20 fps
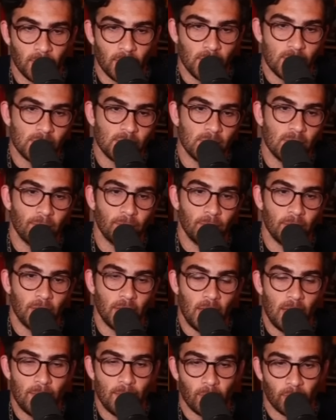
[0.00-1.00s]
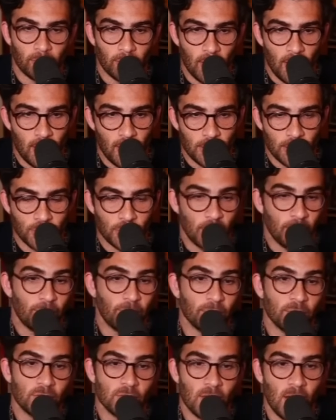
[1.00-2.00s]
That is simply a mirage, a
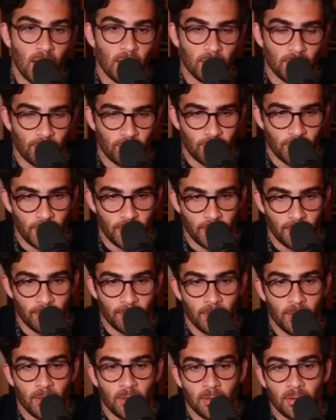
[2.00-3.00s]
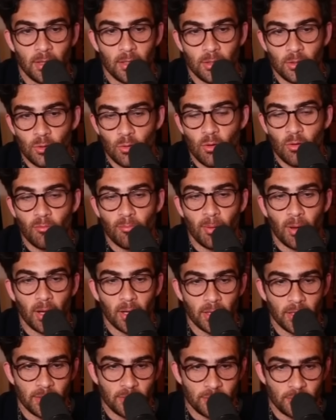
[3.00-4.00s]
facade of freedom that you have
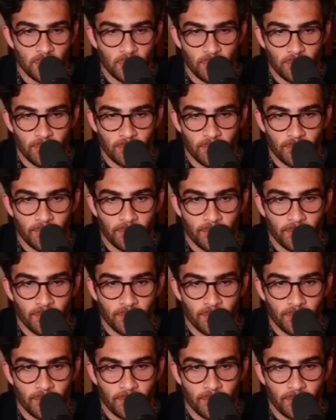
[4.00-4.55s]
bought into.